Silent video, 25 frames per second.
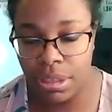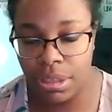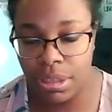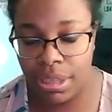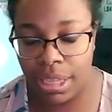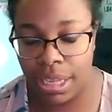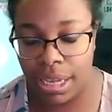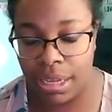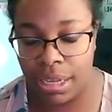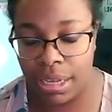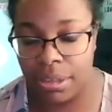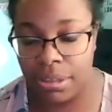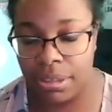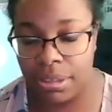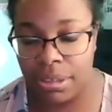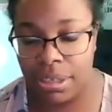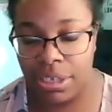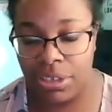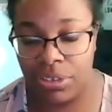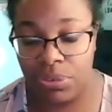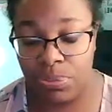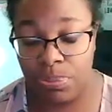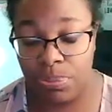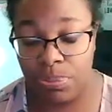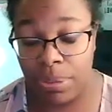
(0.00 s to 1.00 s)
that
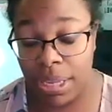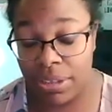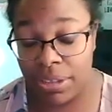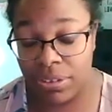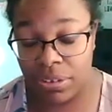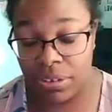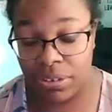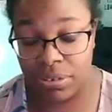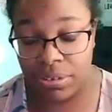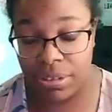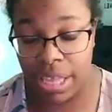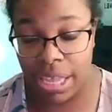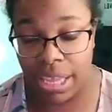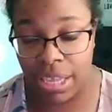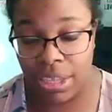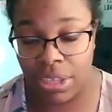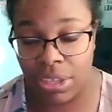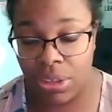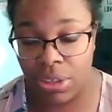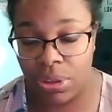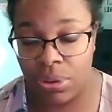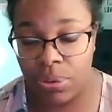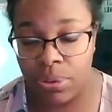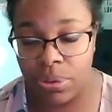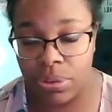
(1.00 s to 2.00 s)
it makes us like
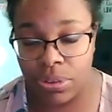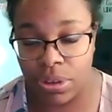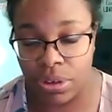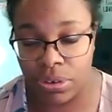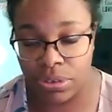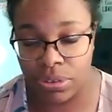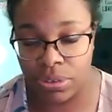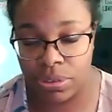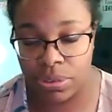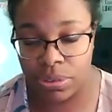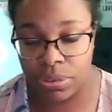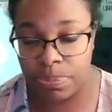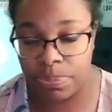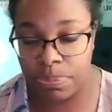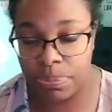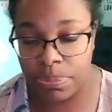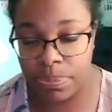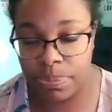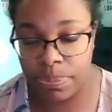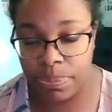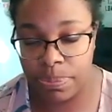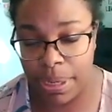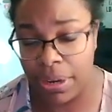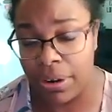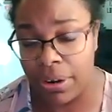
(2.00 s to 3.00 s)
you is our
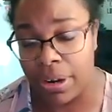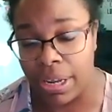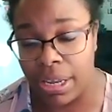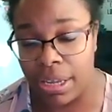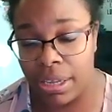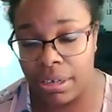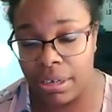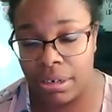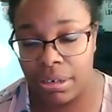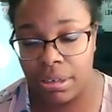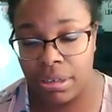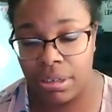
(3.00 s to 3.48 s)
spirit.